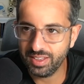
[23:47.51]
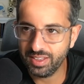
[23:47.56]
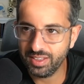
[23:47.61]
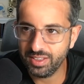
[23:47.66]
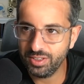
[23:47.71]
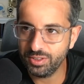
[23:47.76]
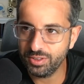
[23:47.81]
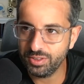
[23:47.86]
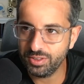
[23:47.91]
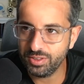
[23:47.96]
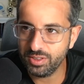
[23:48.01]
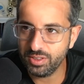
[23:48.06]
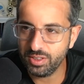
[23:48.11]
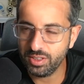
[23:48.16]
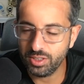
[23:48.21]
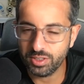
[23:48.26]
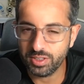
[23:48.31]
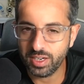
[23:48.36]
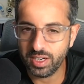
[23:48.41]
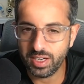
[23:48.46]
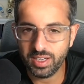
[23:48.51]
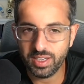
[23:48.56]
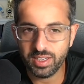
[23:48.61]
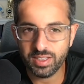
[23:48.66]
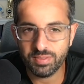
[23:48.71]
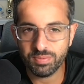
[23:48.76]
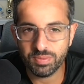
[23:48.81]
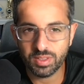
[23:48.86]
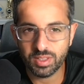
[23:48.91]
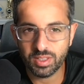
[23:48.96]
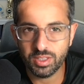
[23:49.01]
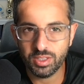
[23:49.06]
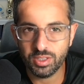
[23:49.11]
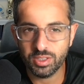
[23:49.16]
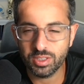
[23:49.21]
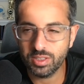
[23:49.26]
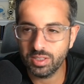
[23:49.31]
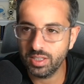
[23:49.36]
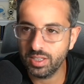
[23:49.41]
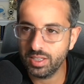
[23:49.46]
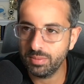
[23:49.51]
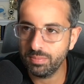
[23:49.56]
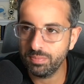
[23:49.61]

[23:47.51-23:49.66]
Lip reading: you're not you're